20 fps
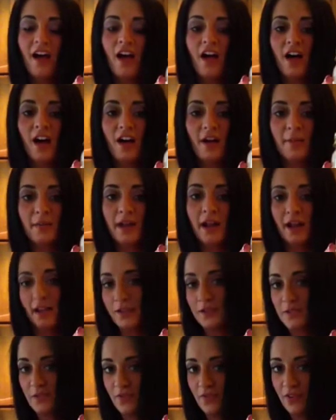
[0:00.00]
And I
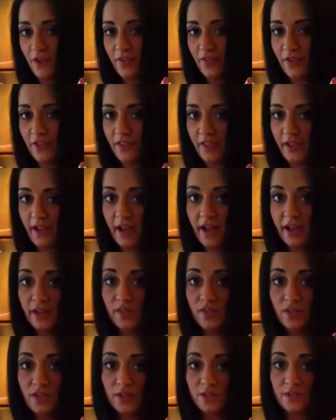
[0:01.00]
use it for everything. I
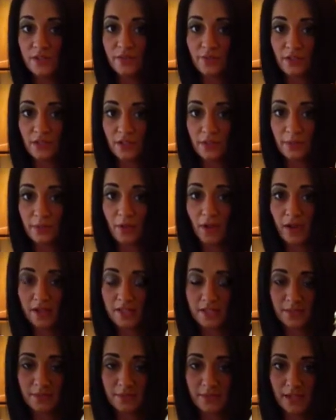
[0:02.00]
even use it for lip
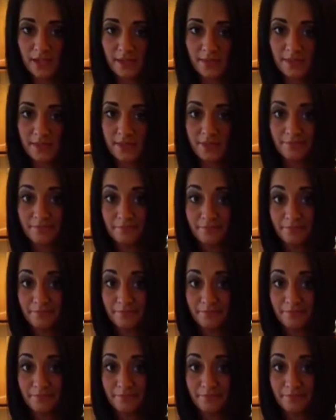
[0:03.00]
gloss sometimes.